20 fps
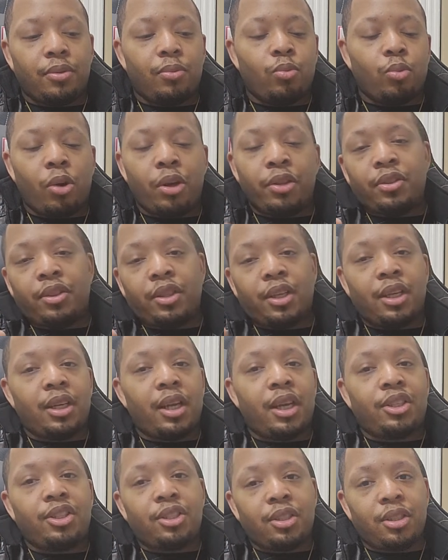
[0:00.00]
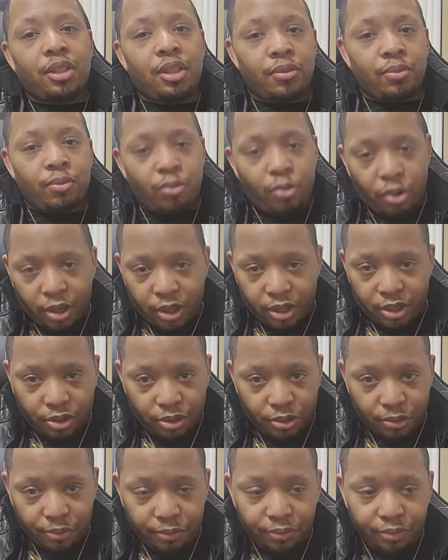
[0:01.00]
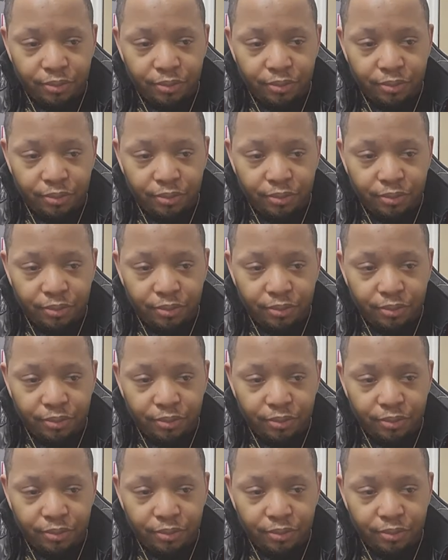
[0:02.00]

one thing that she didn't want to do,